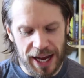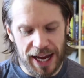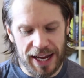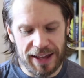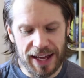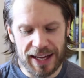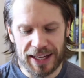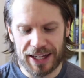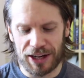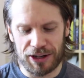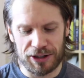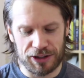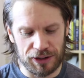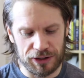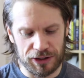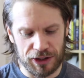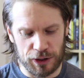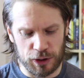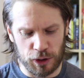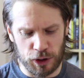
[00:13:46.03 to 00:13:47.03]
He then goes
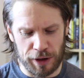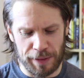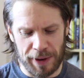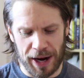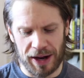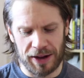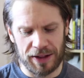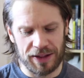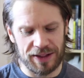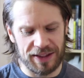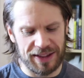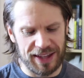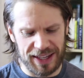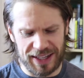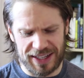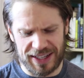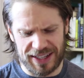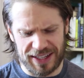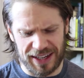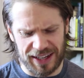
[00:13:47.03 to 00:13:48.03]
on to talk about
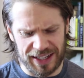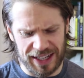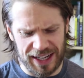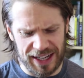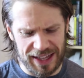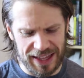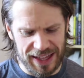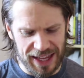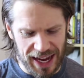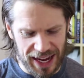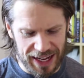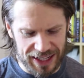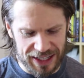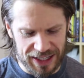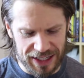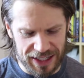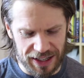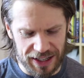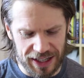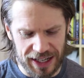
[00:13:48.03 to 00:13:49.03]
this study, that
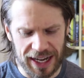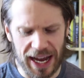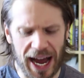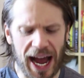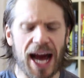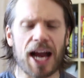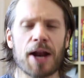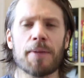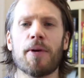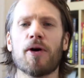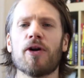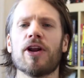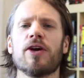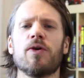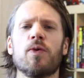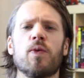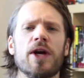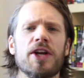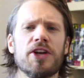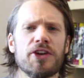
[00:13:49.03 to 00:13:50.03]
study,
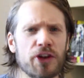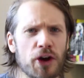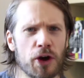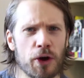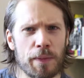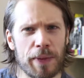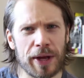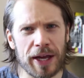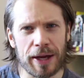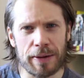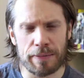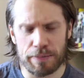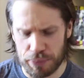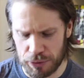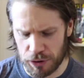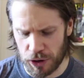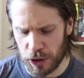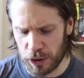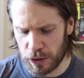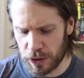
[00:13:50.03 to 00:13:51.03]
anabolic window being
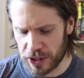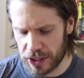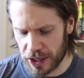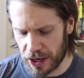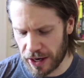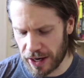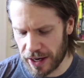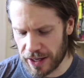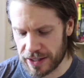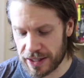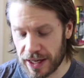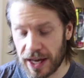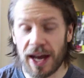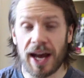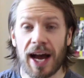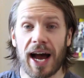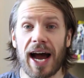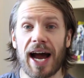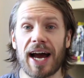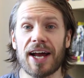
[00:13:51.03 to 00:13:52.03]
bro science,
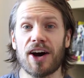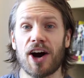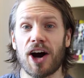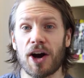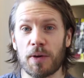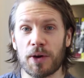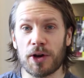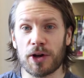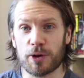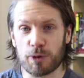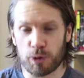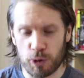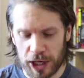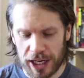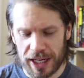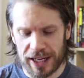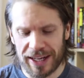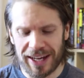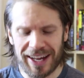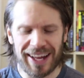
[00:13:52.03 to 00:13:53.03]
and I would
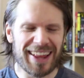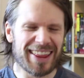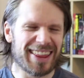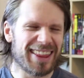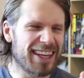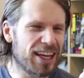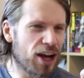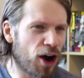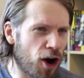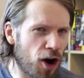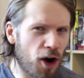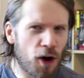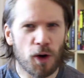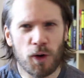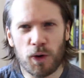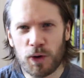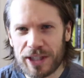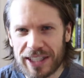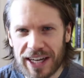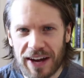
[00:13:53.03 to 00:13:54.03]
agree, the
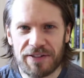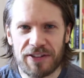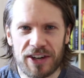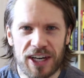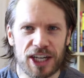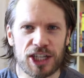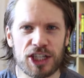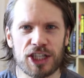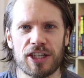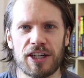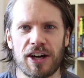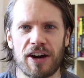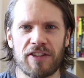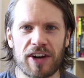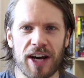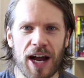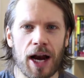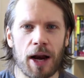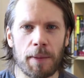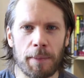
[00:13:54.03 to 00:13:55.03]
old definition of
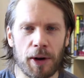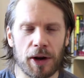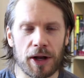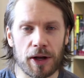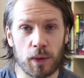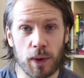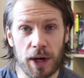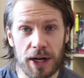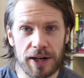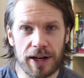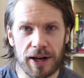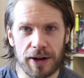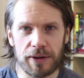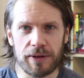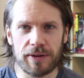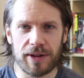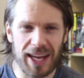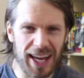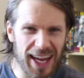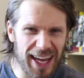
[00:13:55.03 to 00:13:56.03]
an anabolic
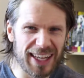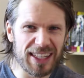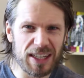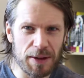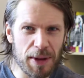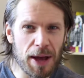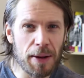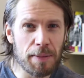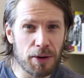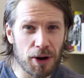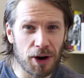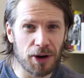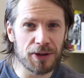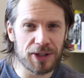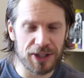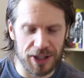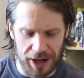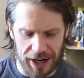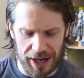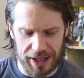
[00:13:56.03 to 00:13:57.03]
window is a bit bro
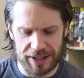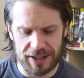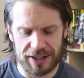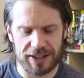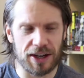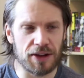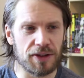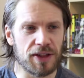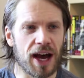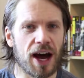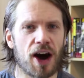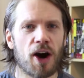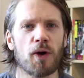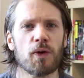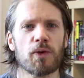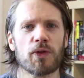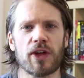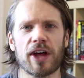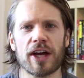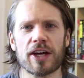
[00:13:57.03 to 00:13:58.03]
science. So that
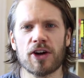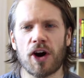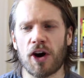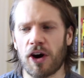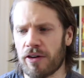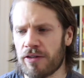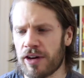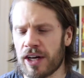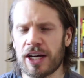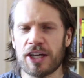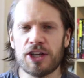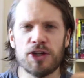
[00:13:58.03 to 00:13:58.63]
whole thing of